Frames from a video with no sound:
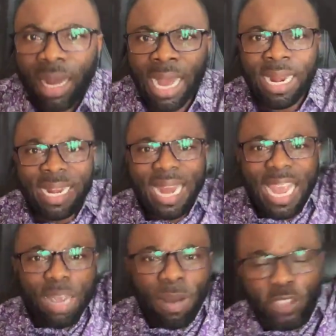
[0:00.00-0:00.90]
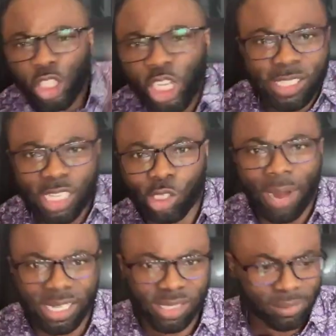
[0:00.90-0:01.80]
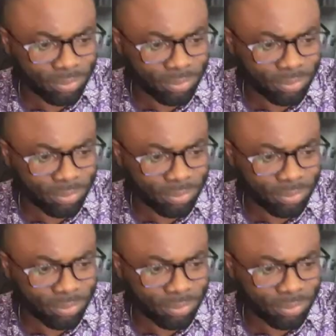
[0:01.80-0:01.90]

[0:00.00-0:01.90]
In the name of Jesus Christ.